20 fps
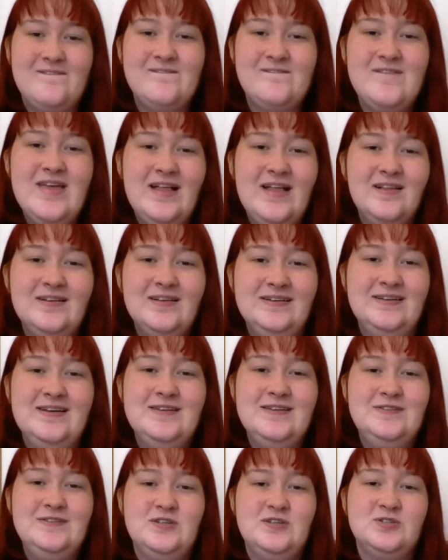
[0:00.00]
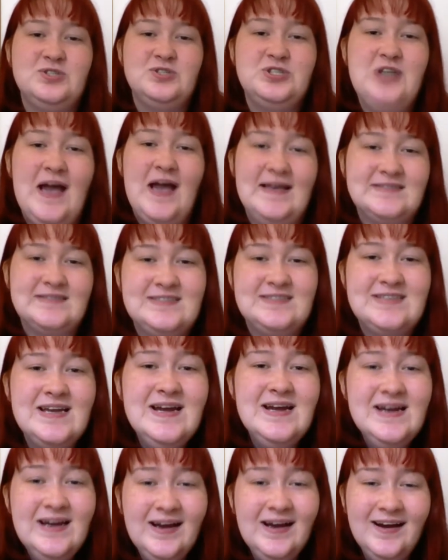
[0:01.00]
feeling in your chest.
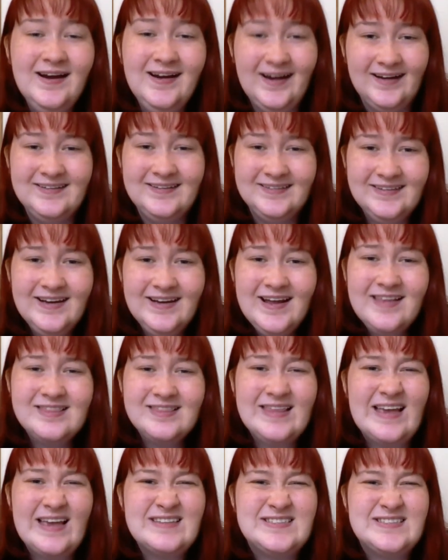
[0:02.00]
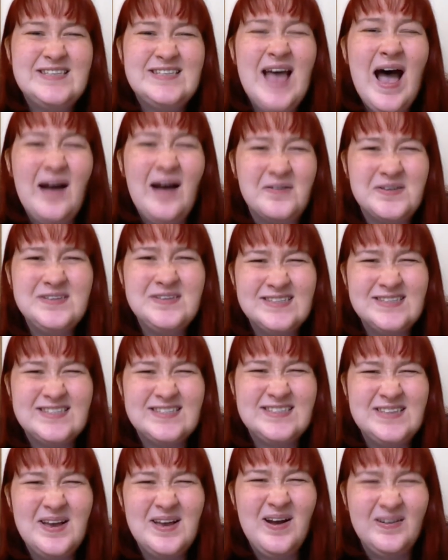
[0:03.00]
That sounds
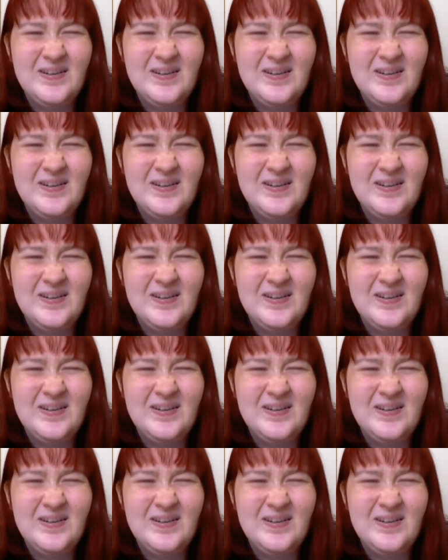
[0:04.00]
so